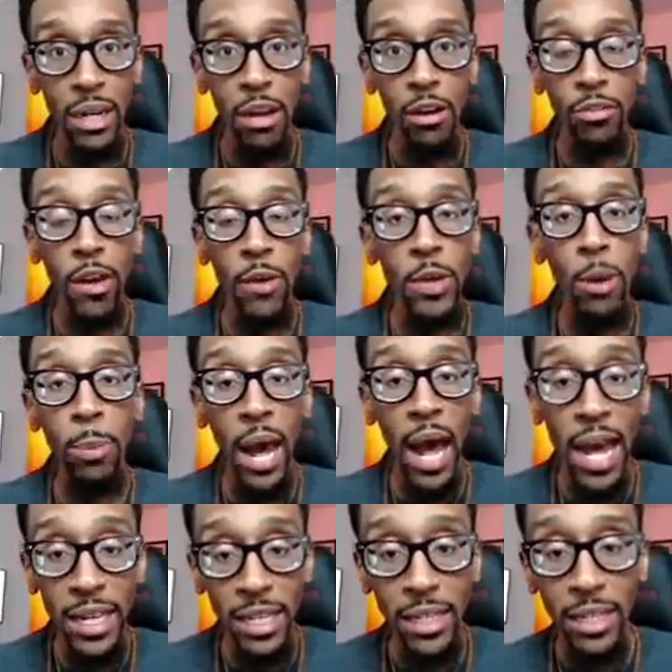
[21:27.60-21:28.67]
from your
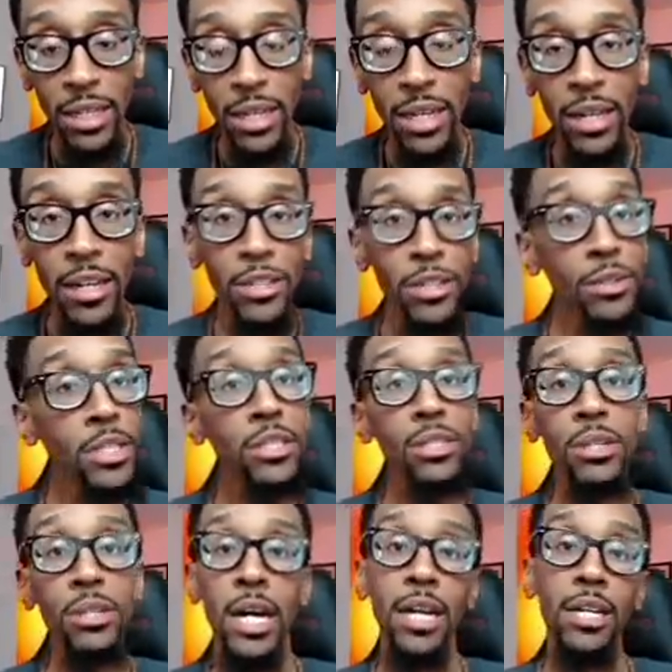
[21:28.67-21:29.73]
pocket, you need
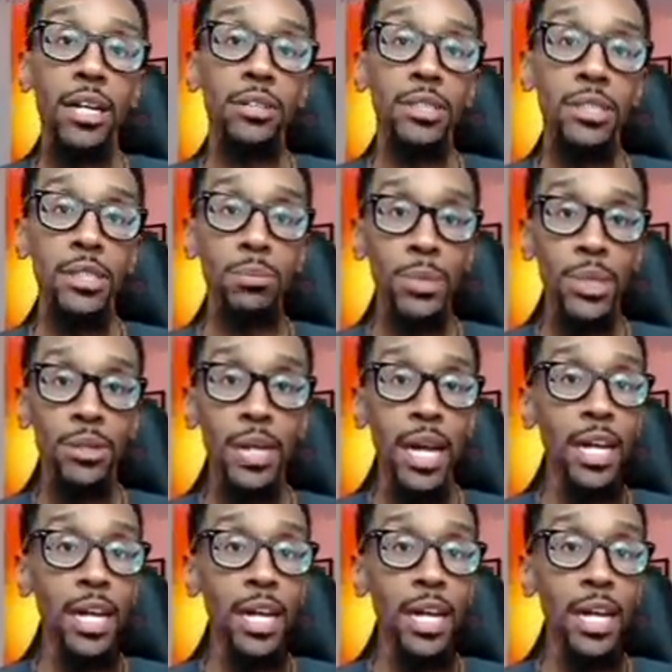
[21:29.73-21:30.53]
your L L C built.